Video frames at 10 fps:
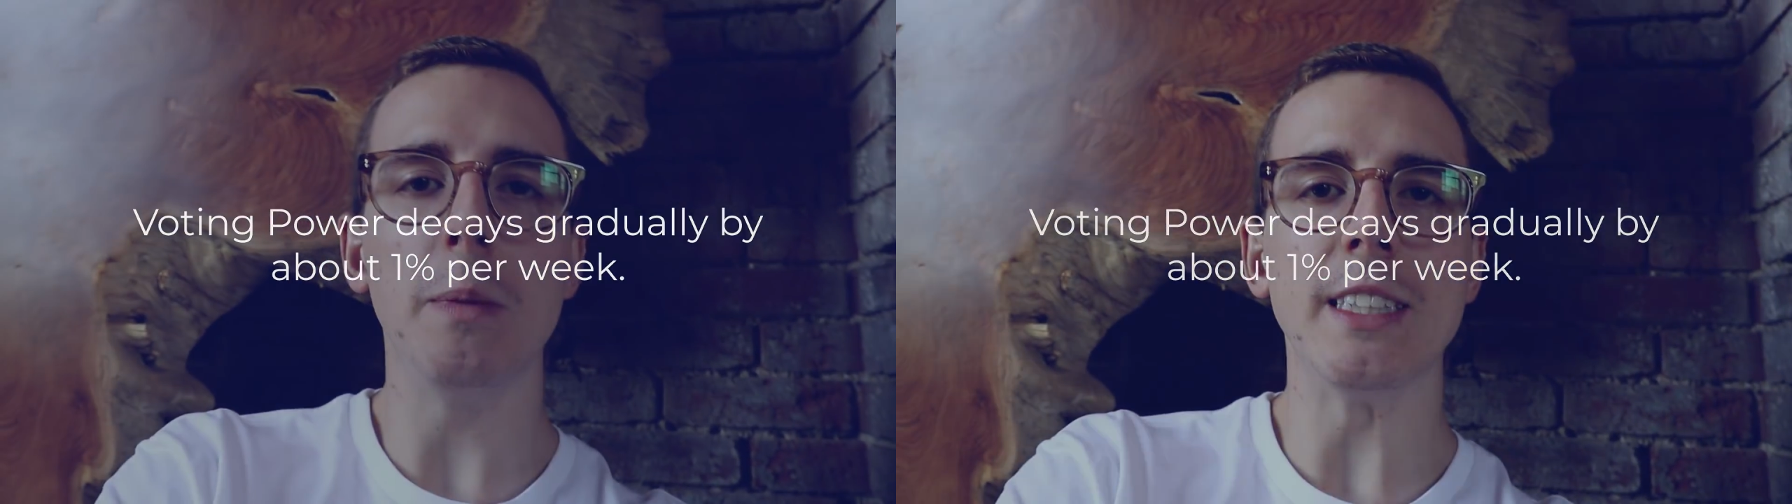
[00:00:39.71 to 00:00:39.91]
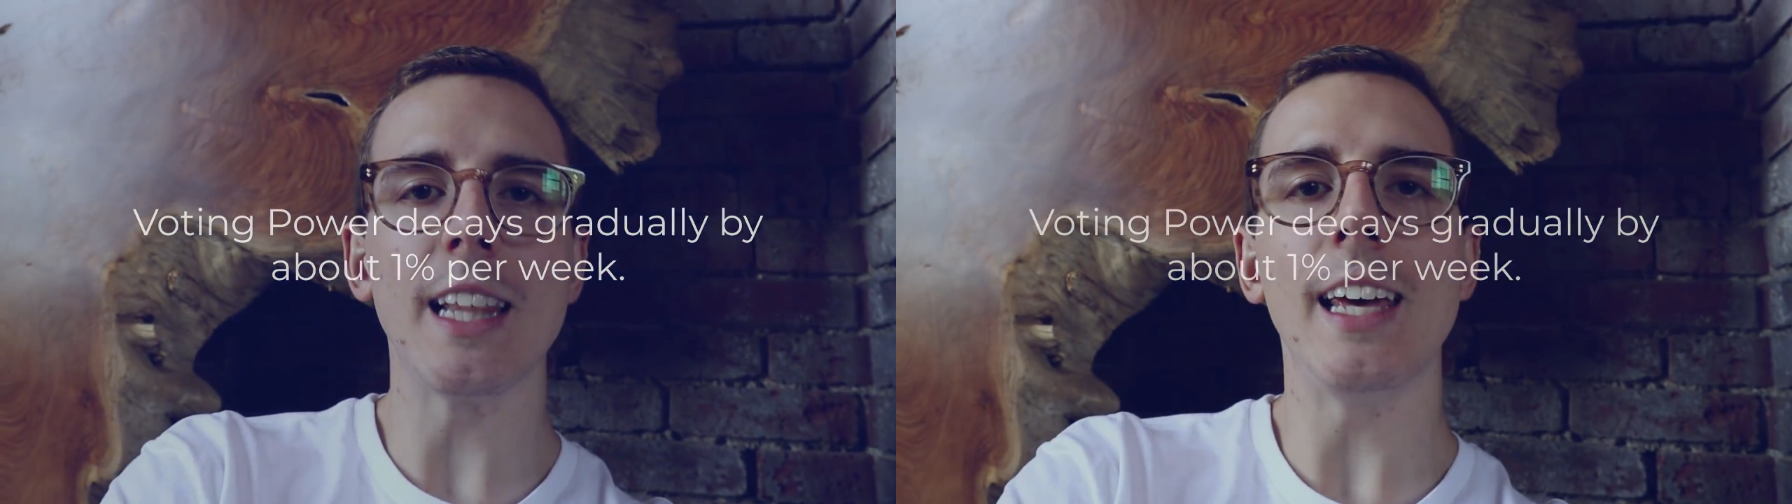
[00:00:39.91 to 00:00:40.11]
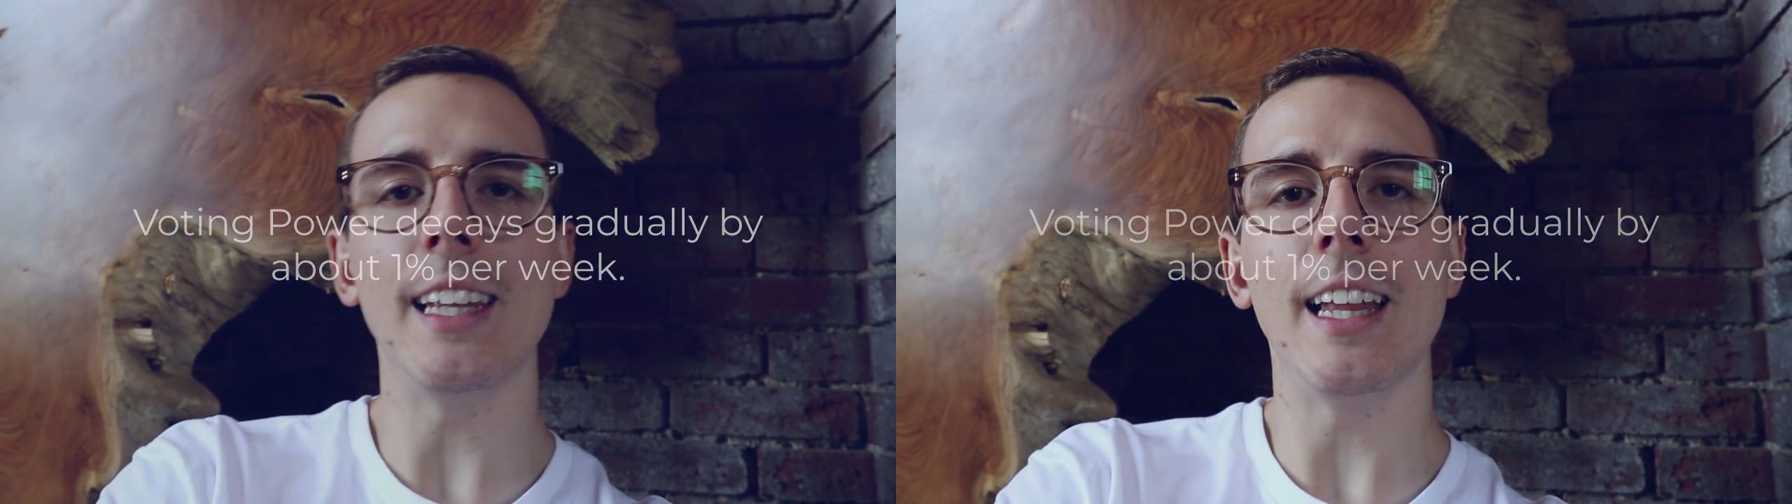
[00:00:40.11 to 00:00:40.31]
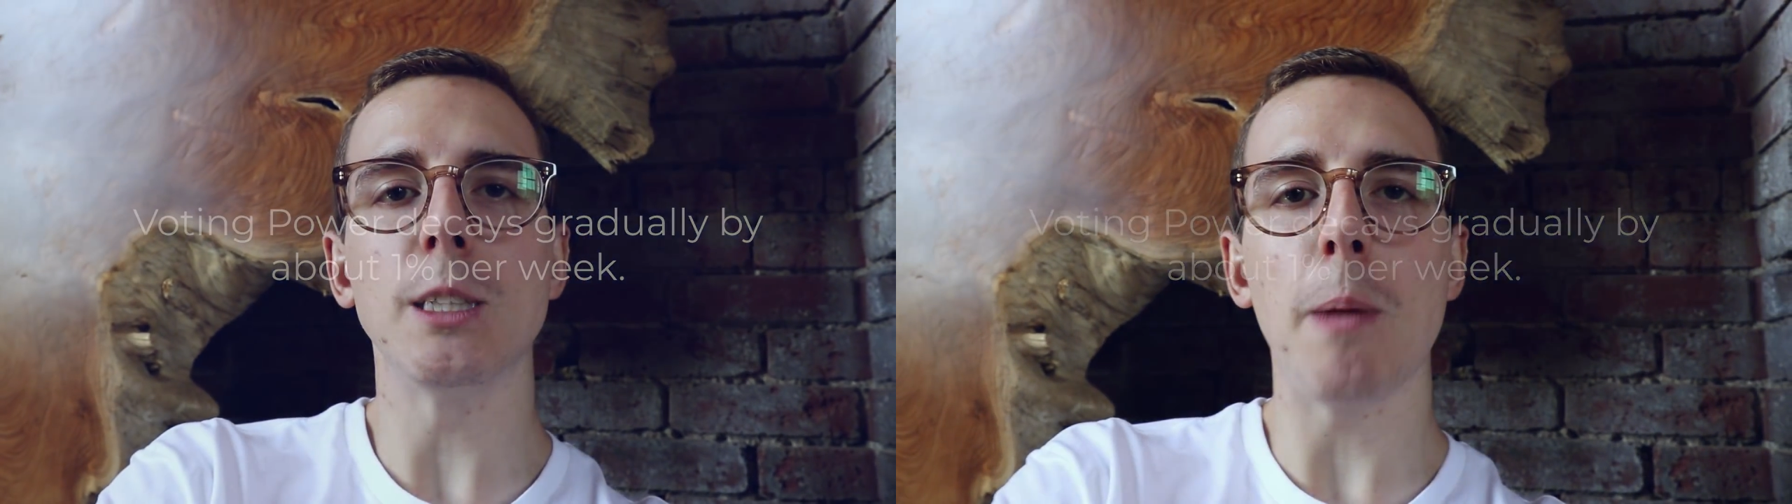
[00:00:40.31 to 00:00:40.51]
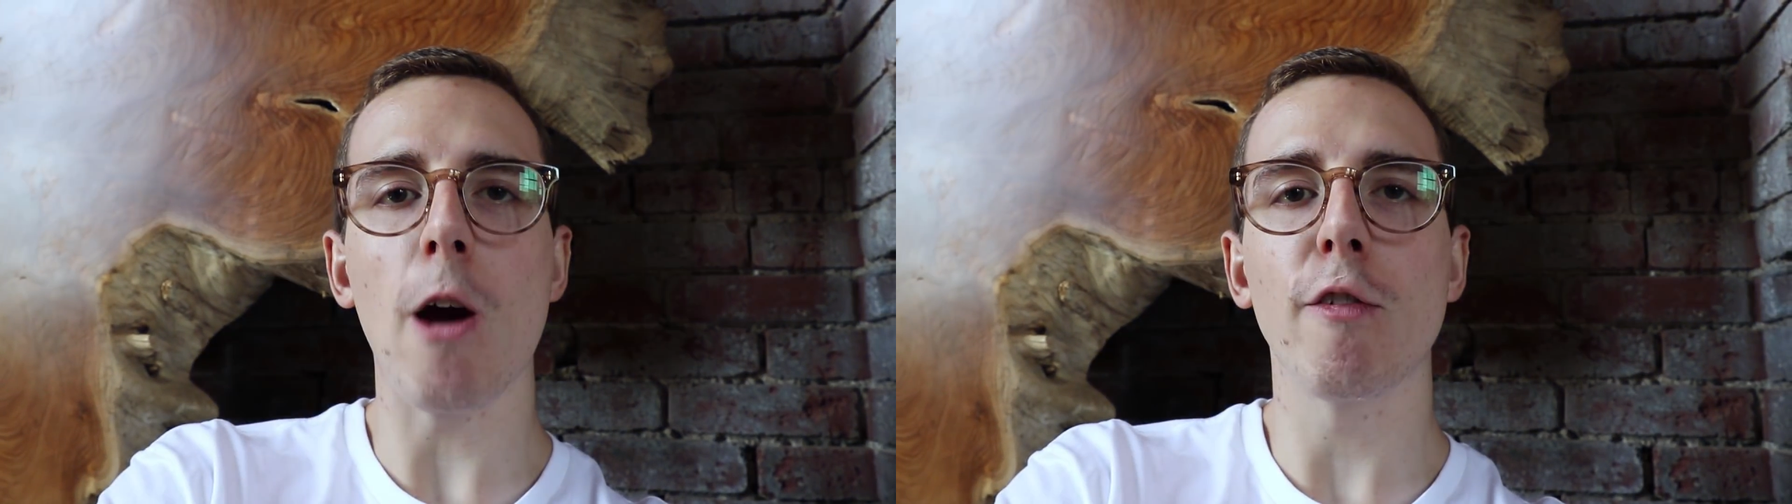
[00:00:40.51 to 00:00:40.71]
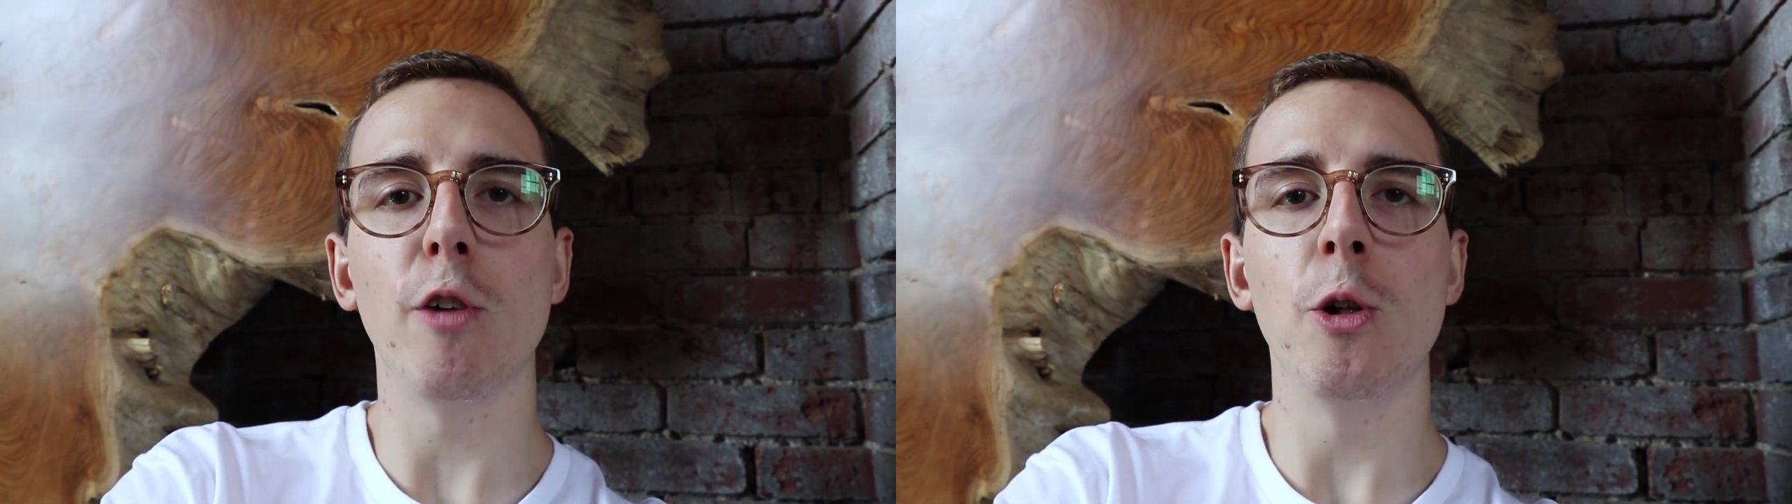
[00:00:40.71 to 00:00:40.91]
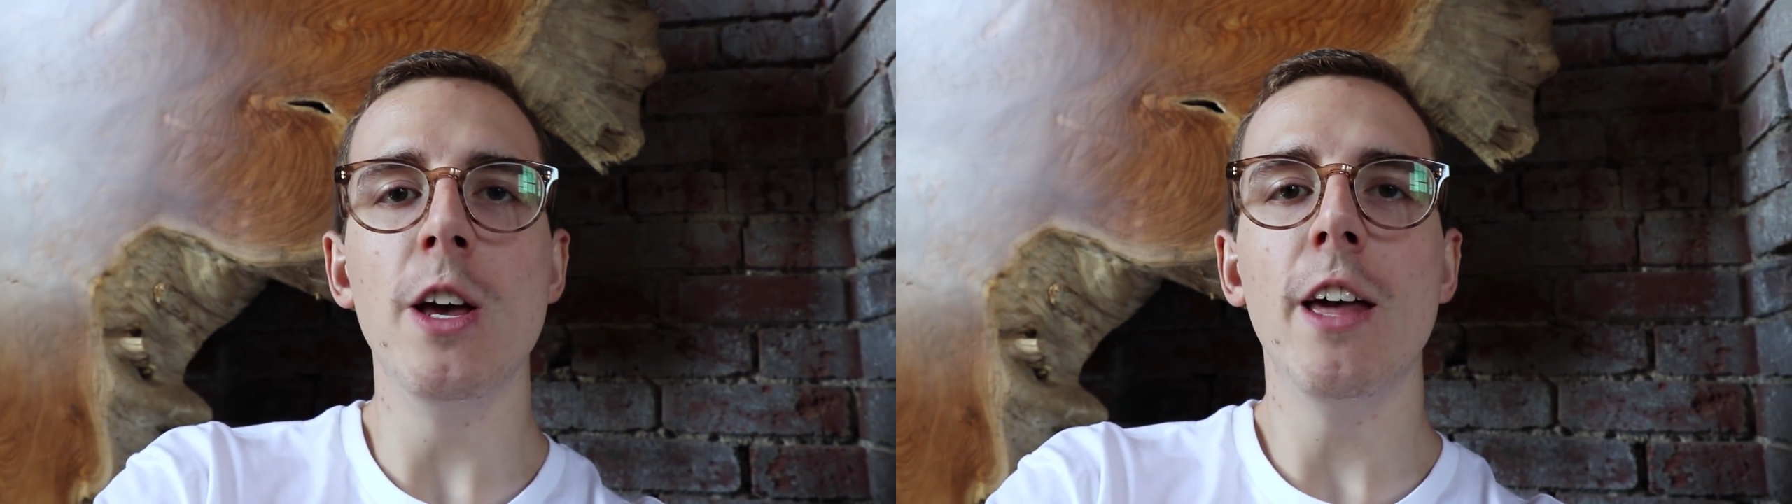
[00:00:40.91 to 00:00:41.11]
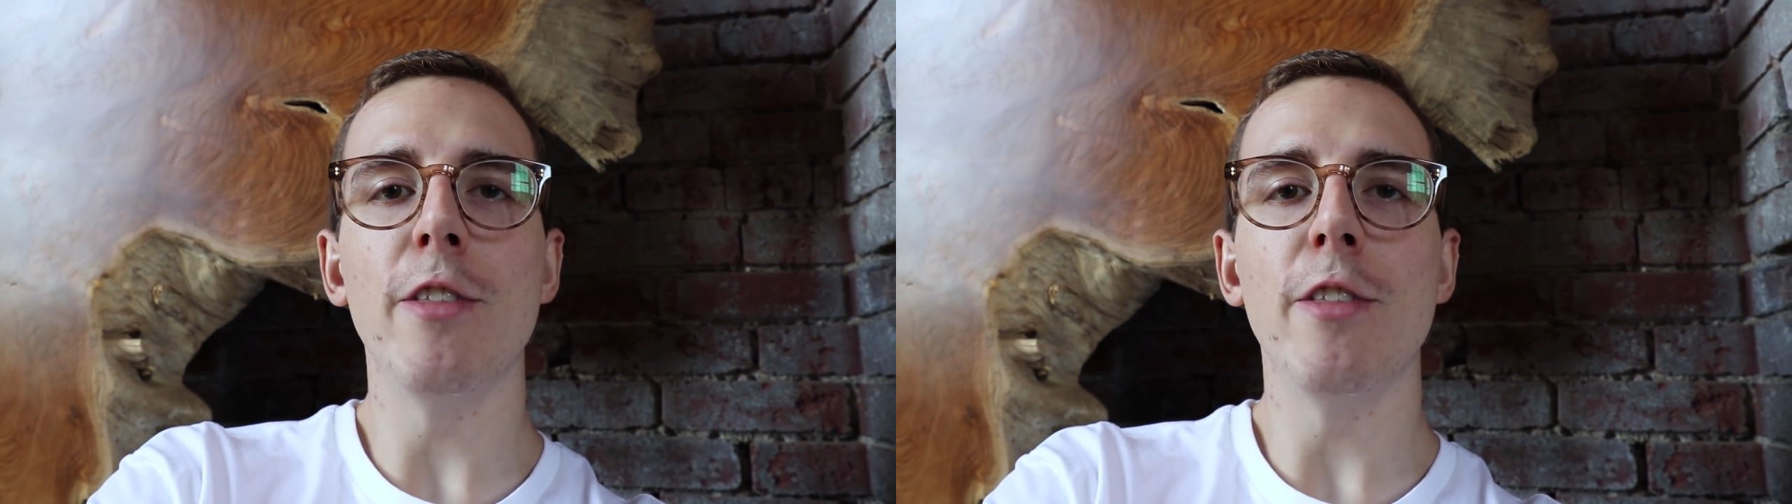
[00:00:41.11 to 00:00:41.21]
will be slightly less powerful